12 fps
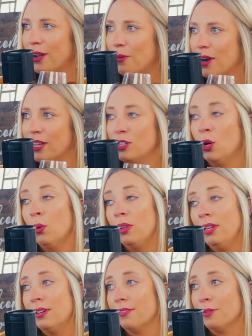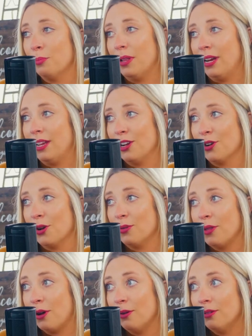I wanted. Totally different planning your own,
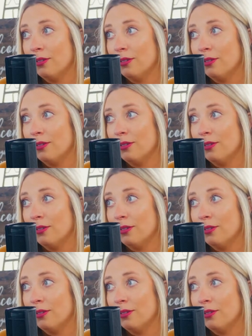though.